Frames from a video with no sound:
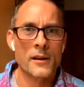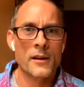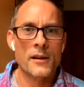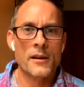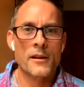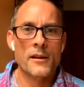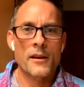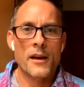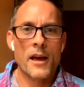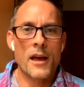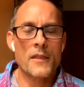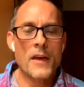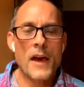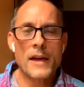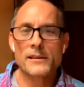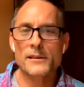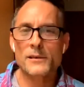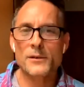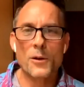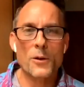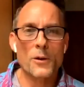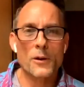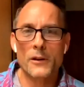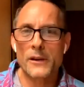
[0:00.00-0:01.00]
Yeah. And that's
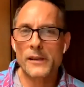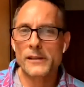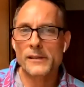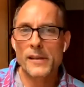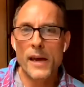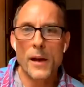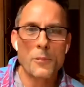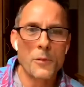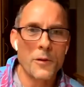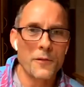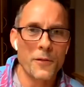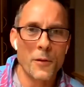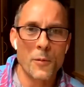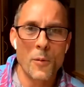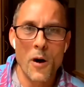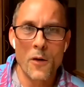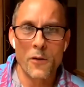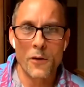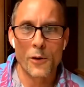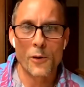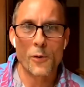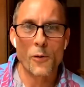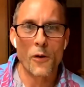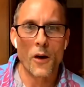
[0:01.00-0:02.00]
totally separate from all
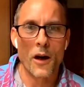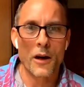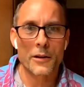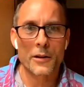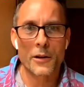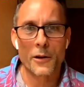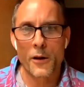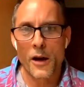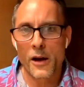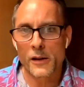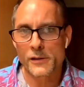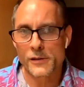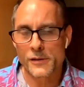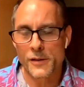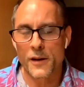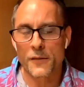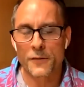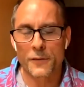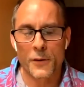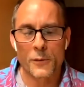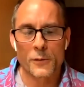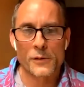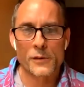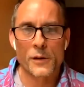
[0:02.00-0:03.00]
the cool underground stuff
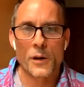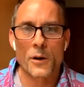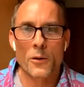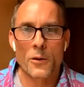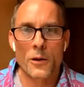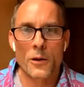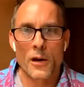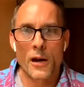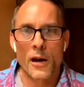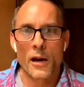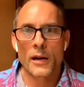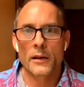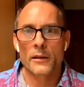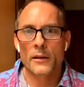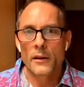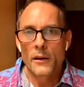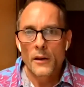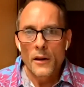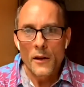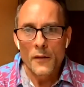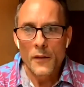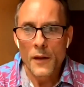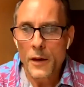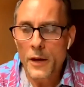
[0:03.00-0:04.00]
that was going on.
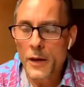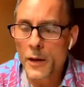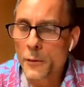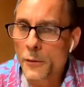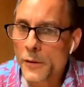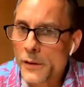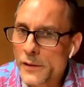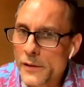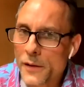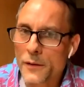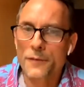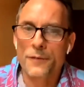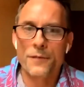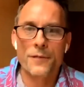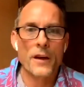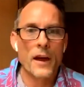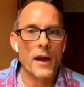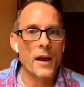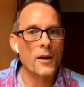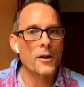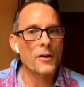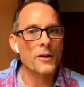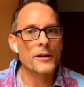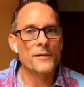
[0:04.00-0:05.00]
It was a
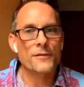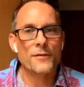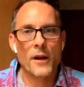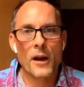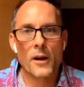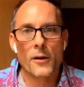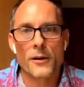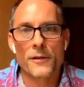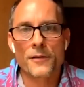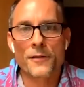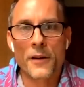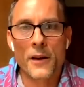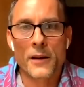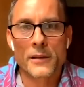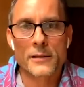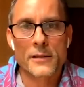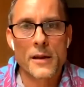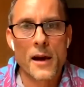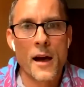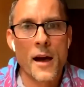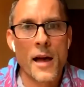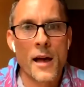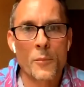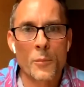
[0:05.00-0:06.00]
very, very fun
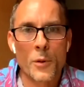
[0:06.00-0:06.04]
time.